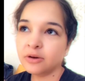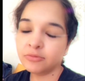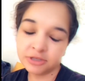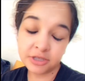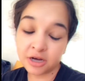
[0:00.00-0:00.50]

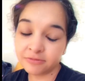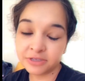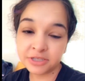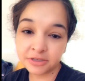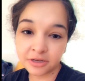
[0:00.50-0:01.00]
which
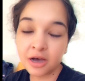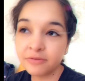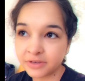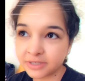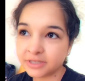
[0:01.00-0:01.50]

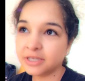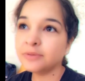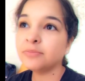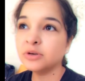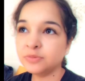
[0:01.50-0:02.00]
obviously
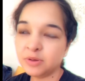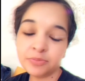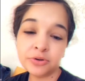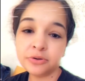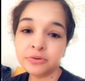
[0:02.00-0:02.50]
most
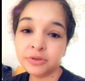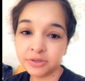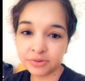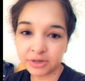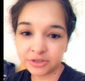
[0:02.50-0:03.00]
people
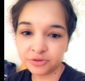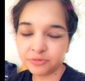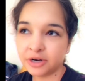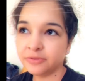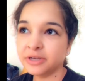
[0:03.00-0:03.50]
use the restroom
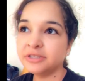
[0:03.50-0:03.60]
right away.